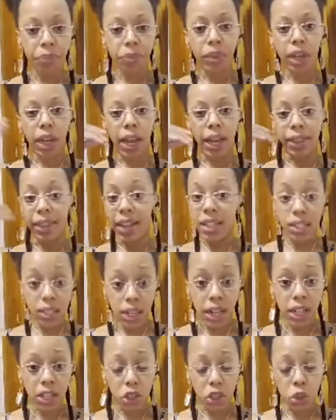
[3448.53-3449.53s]
and that's the
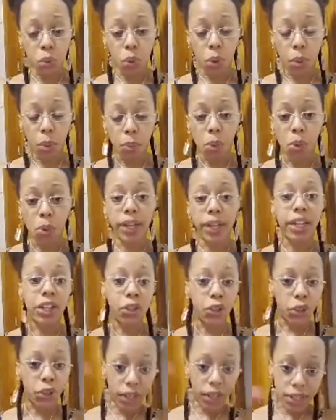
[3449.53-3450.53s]
day that you were born, and then
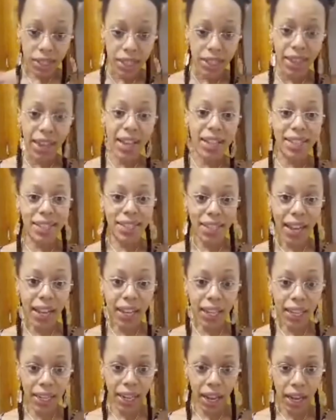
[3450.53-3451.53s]
you're going to see that
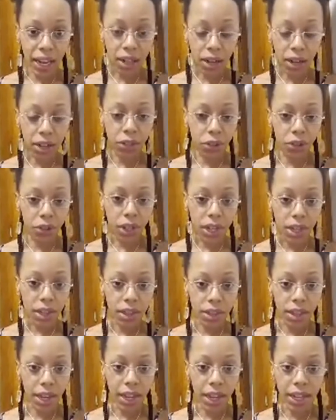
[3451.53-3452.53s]
second date underneath,
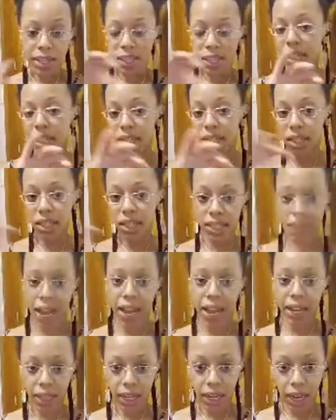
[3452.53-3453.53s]
and it says
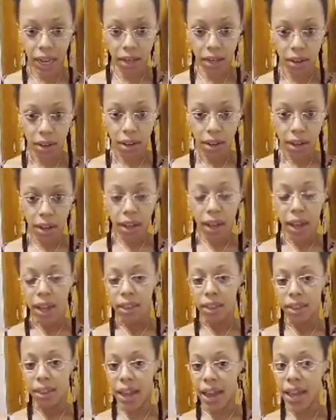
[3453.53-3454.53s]
design date.
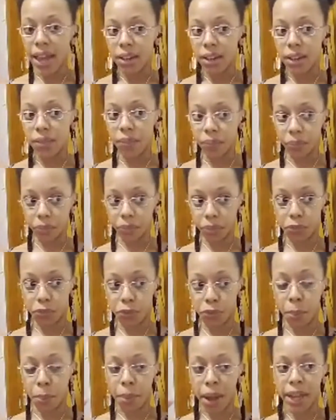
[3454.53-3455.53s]
And that,
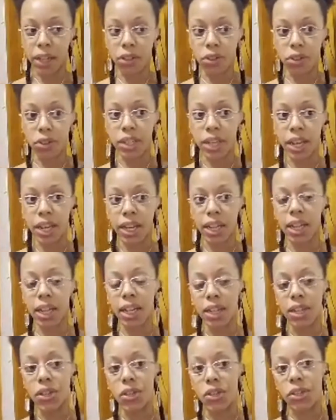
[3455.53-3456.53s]
from my understanding,
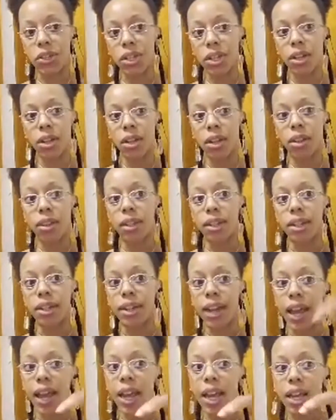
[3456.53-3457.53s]
is the
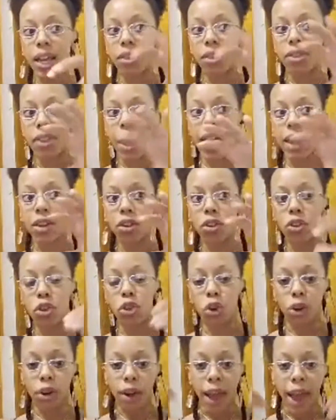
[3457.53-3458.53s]
day that
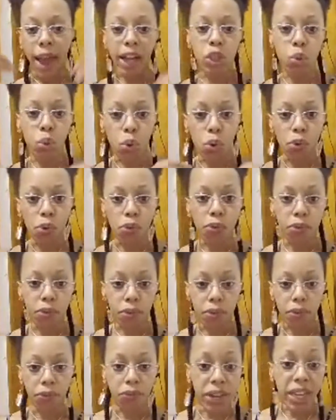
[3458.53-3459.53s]
your actual
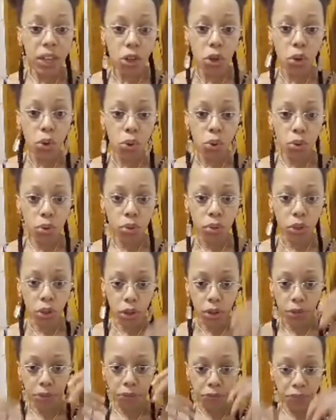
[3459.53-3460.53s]
vehicle,
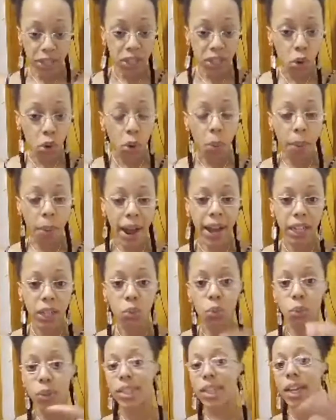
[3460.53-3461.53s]
your physical body,
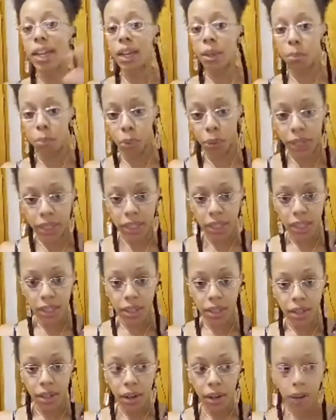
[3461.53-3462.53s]
was
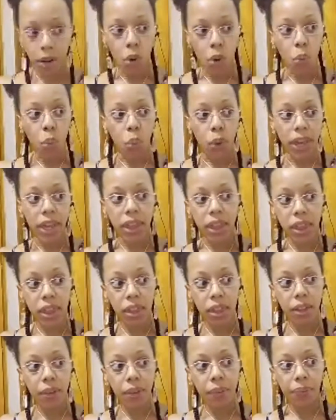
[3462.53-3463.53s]
imprinted with
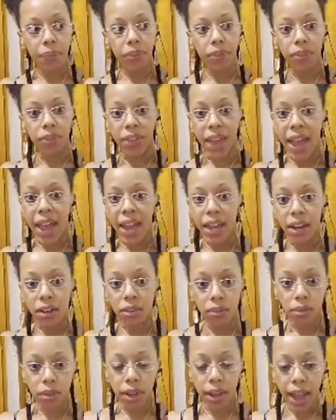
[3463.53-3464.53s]
that
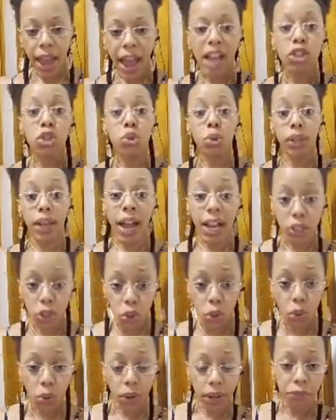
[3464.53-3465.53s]

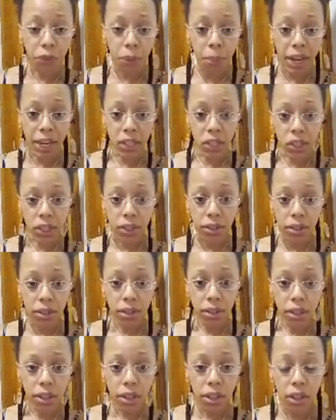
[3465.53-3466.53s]
astrological information.
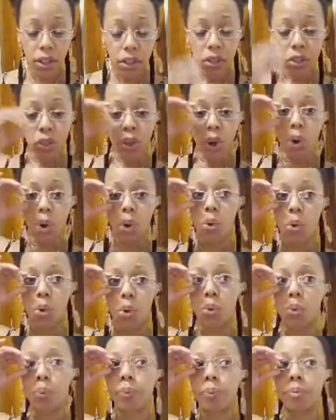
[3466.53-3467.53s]
So
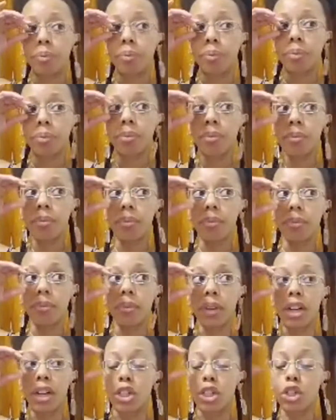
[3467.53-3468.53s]

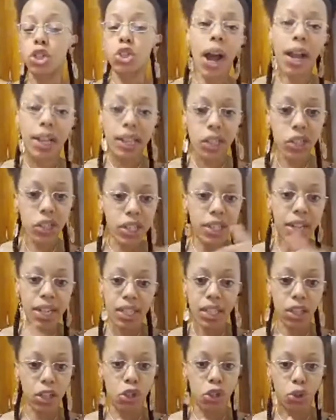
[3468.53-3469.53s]
astrology
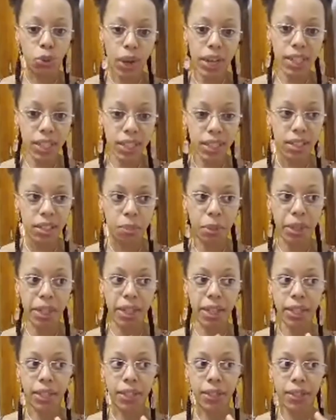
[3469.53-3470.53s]
doesn't address this
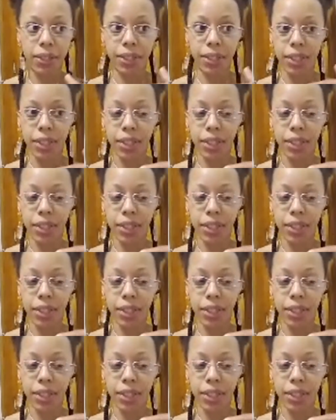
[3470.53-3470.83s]
because